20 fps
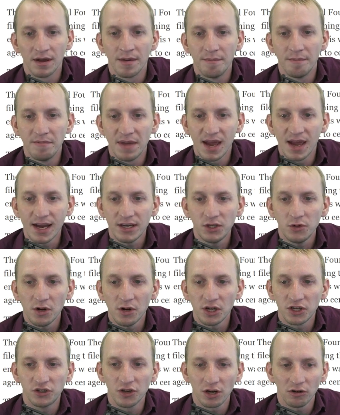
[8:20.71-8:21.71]
made to a
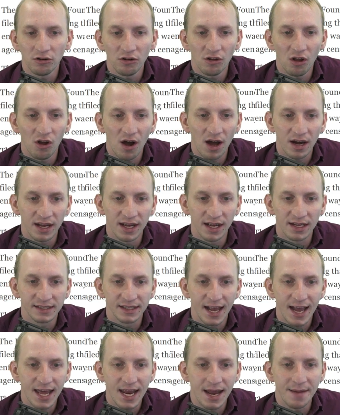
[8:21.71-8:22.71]
general audience
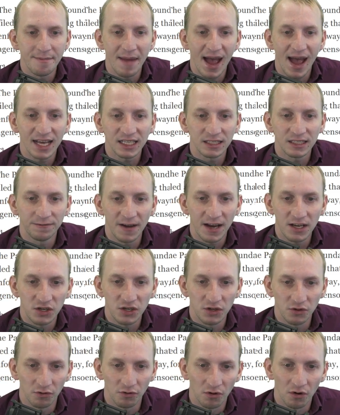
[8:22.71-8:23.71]
in a mass
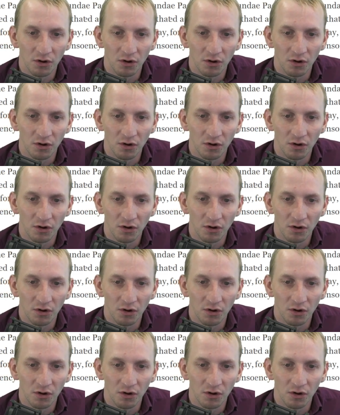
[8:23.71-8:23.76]
venue